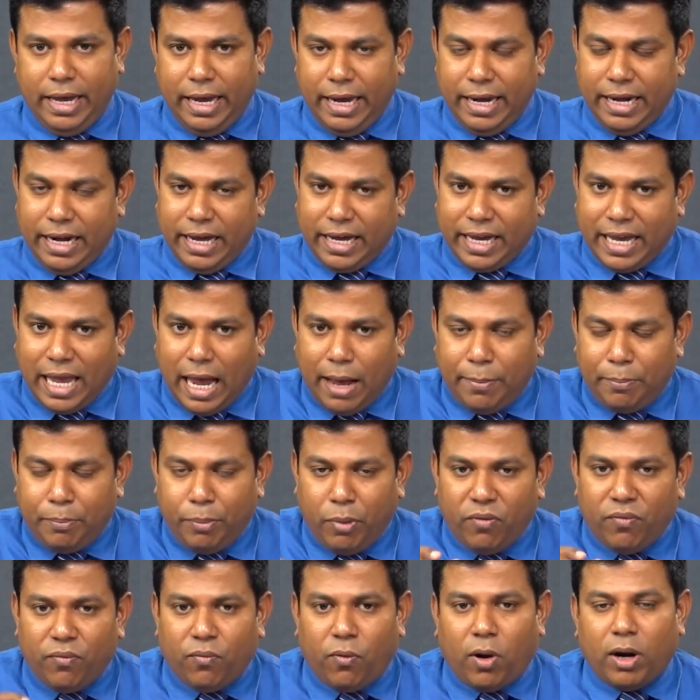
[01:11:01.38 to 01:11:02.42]
in a gap
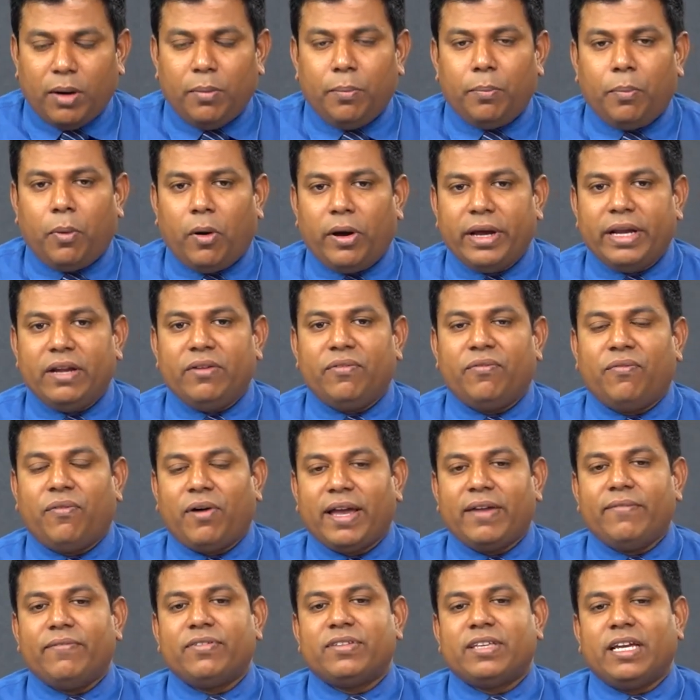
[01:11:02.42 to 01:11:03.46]
of
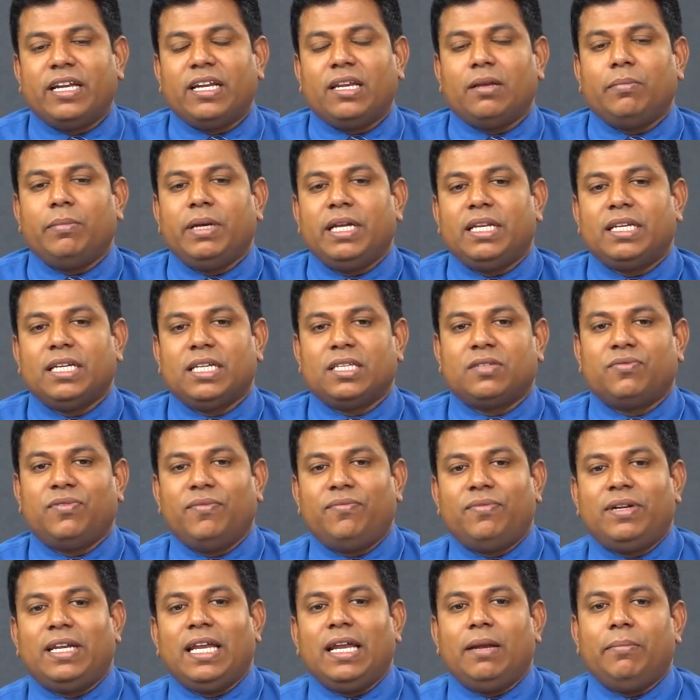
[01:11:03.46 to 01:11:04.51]
1.5 centimeters,
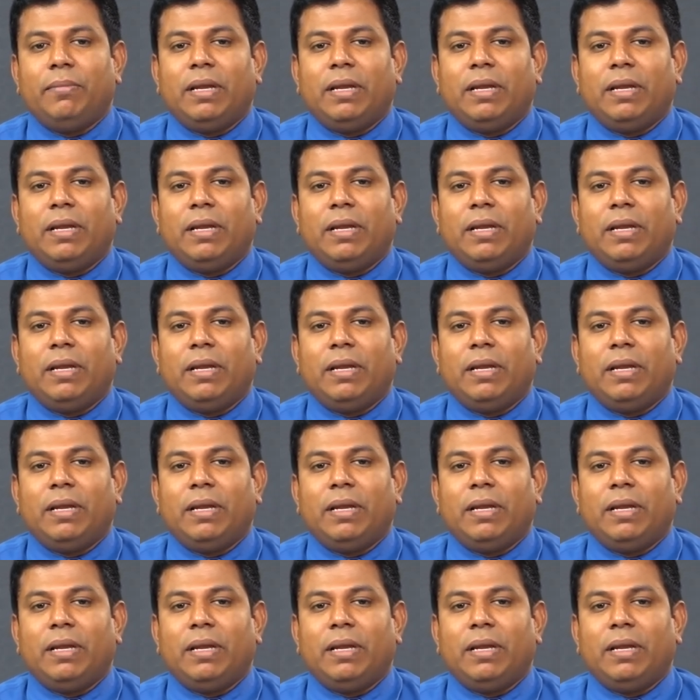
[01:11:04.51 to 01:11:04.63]
15